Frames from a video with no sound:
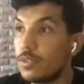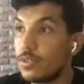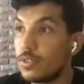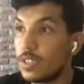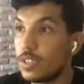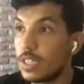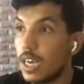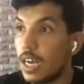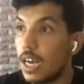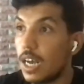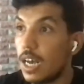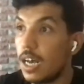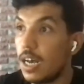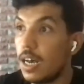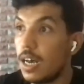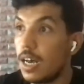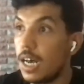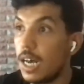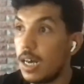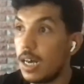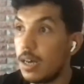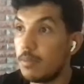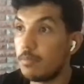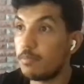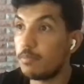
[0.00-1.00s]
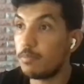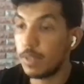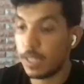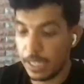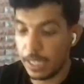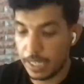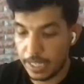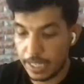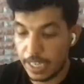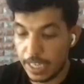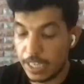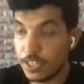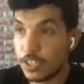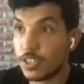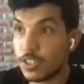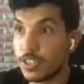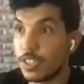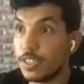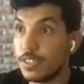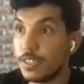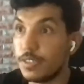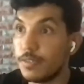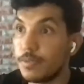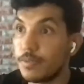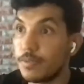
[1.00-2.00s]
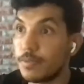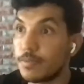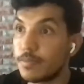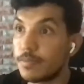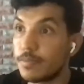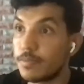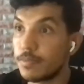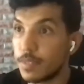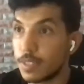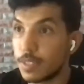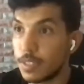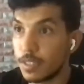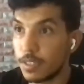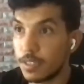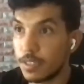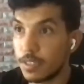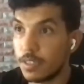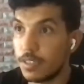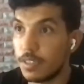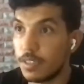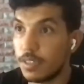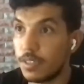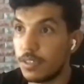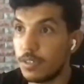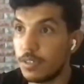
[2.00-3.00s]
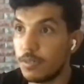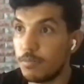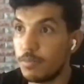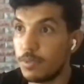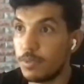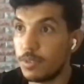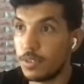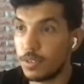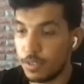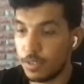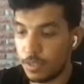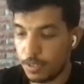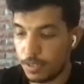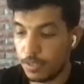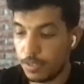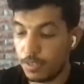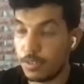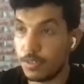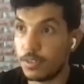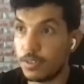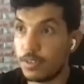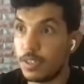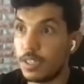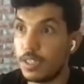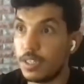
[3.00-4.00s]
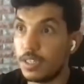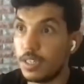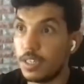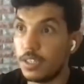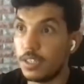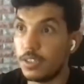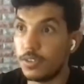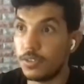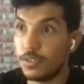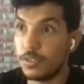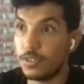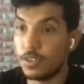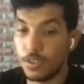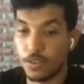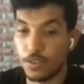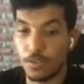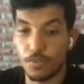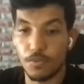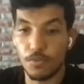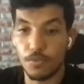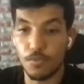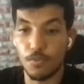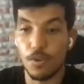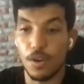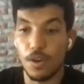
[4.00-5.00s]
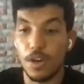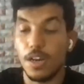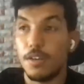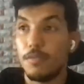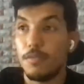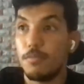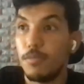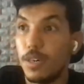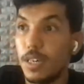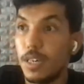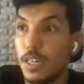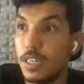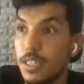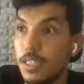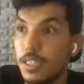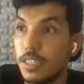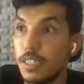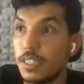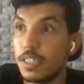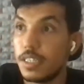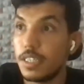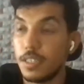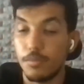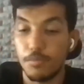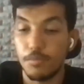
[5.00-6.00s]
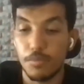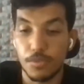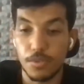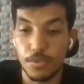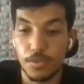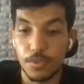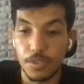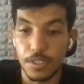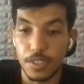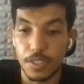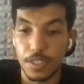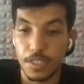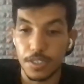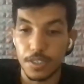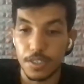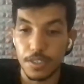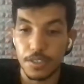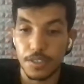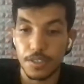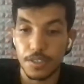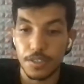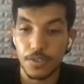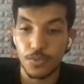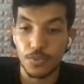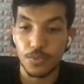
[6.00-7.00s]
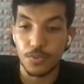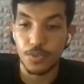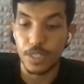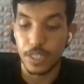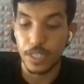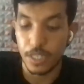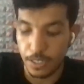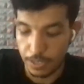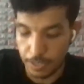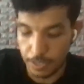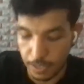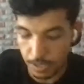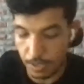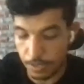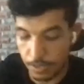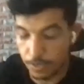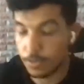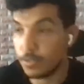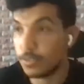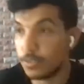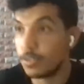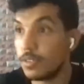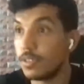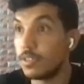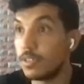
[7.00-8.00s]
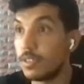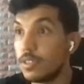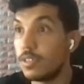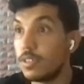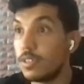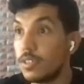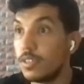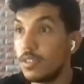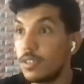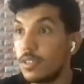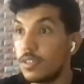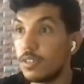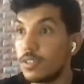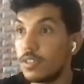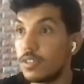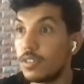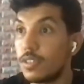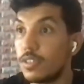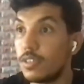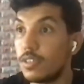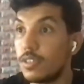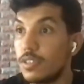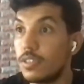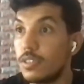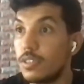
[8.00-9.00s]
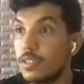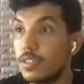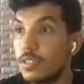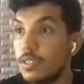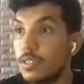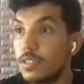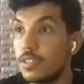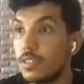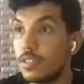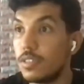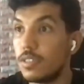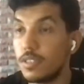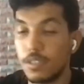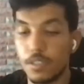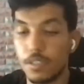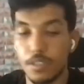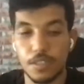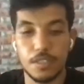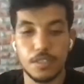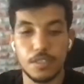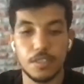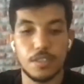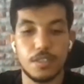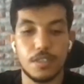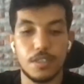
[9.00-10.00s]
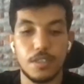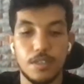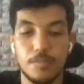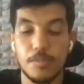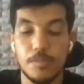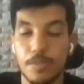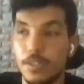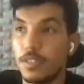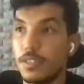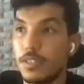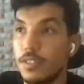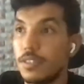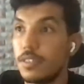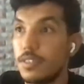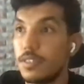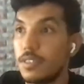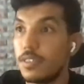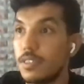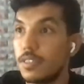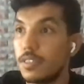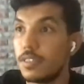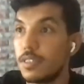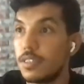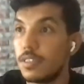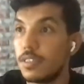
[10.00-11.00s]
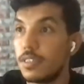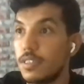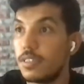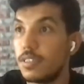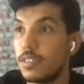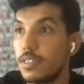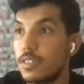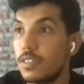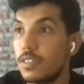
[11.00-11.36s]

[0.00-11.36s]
application. Oops, okay, I don't know why my keyboard is really slow. Done. Come on, done,